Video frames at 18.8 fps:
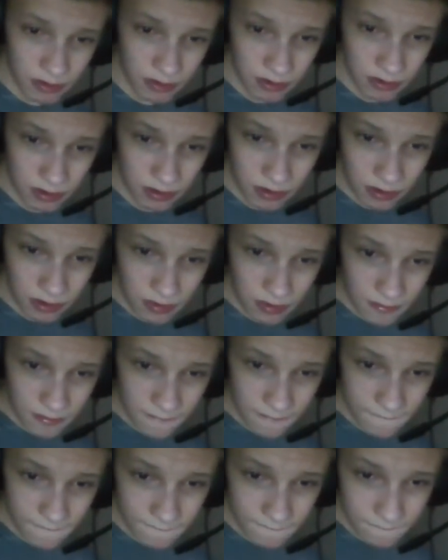
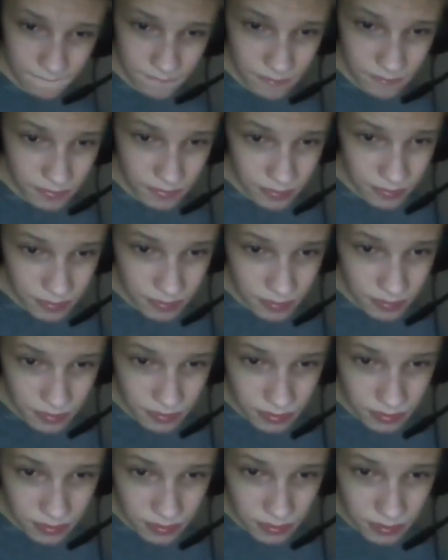
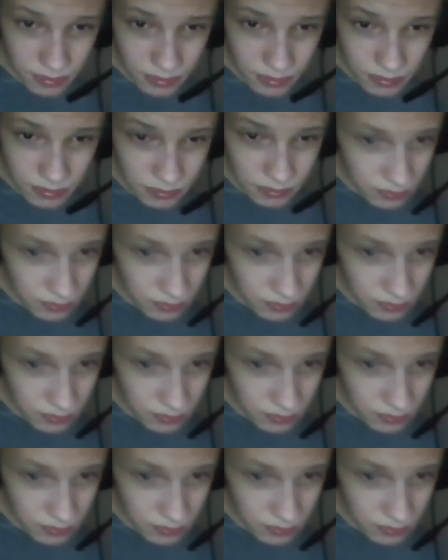Nothing is said.